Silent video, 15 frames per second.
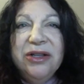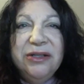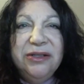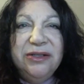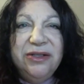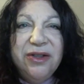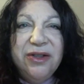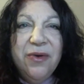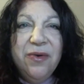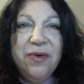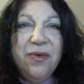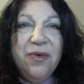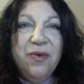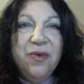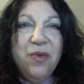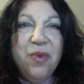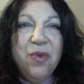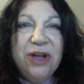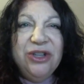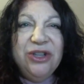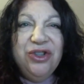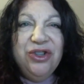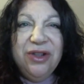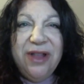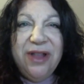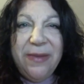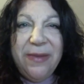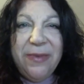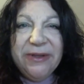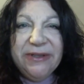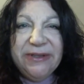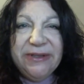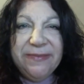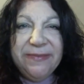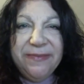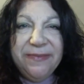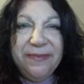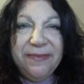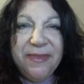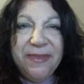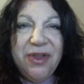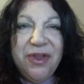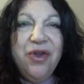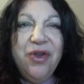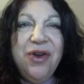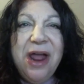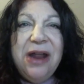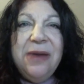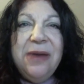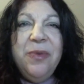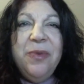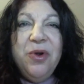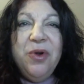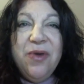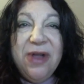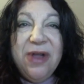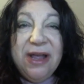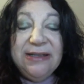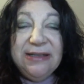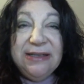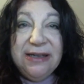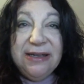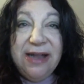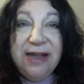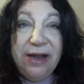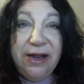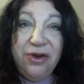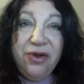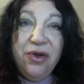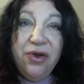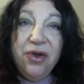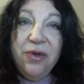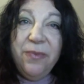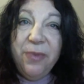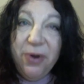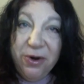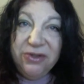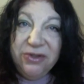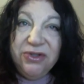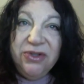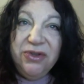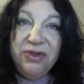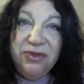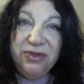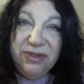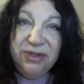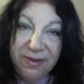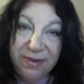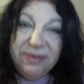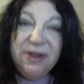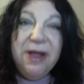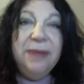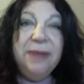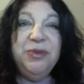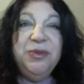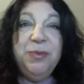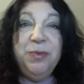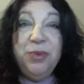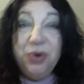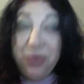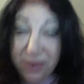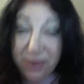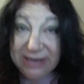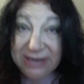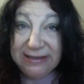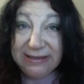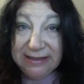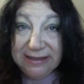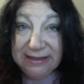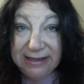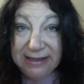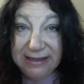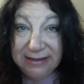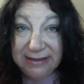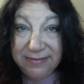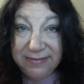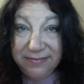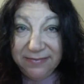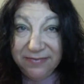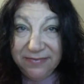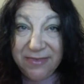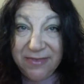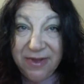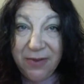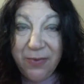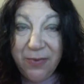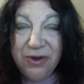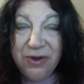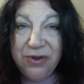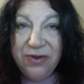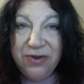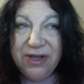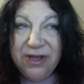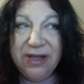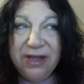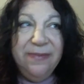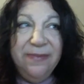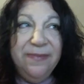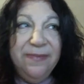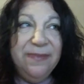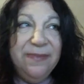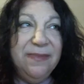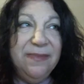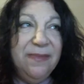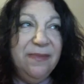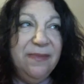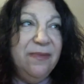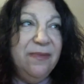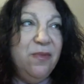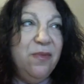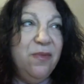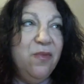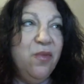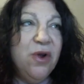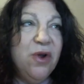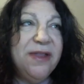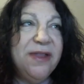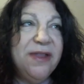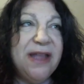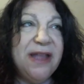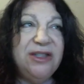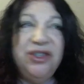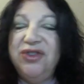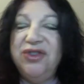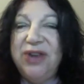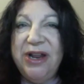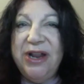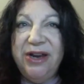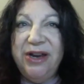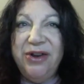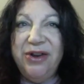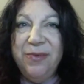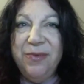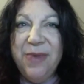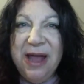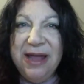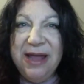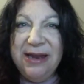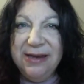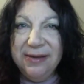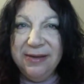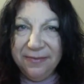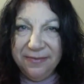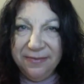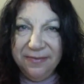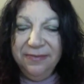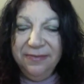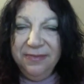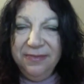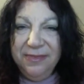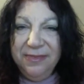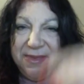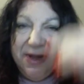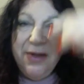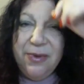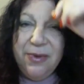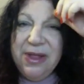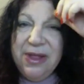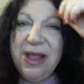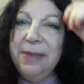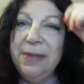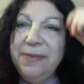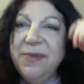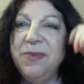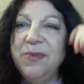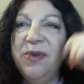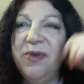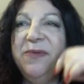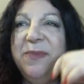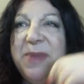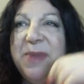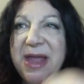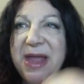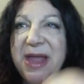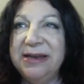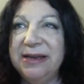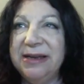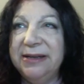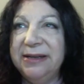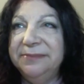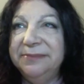So, what's your labels? You're not a procrastinator. You're a person who sometimes procrastinates. And when you can work that straight in your mind, it will help you move beyond it.